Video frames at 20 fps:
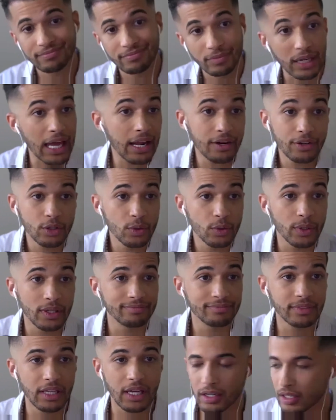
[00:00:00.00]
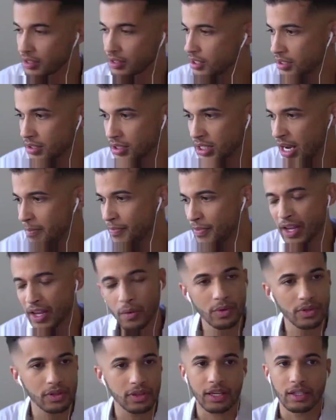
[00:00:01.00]
Got to do it. It's the same thing
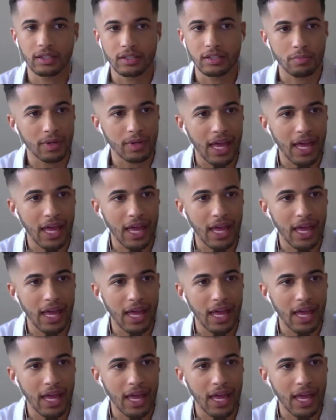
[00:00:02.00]
with like some